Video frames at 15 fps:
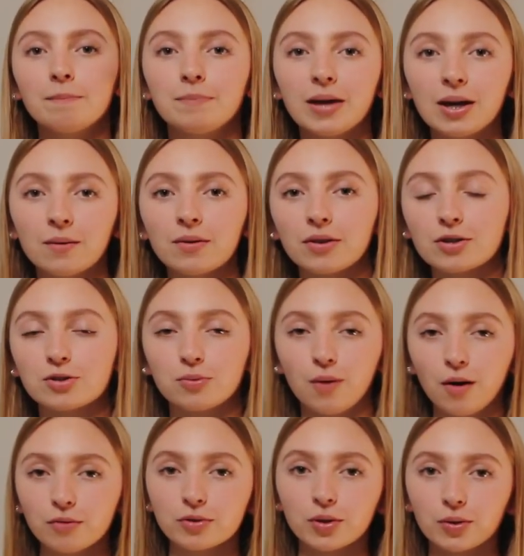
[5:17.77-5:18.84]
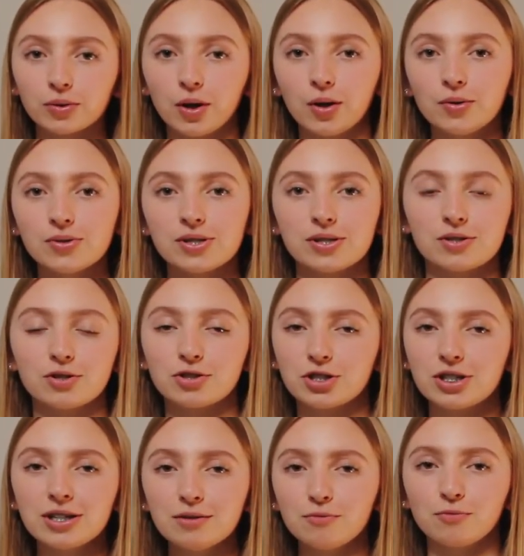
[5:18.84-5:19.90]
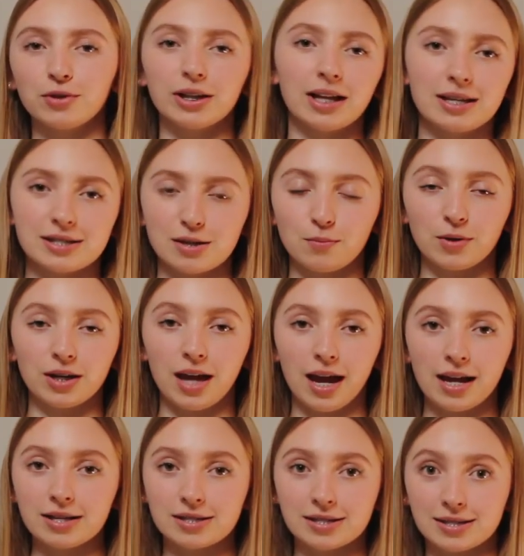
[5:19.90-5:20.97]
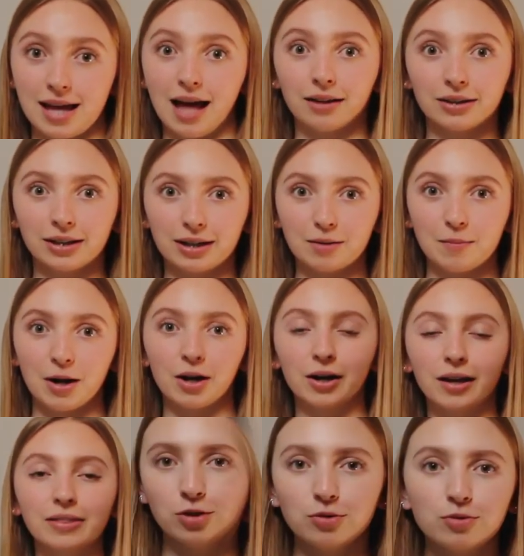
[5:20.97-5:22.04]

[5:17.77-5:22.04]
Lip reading: Being with a 12-year-old host sister, she didn't realize that we ate salad in America.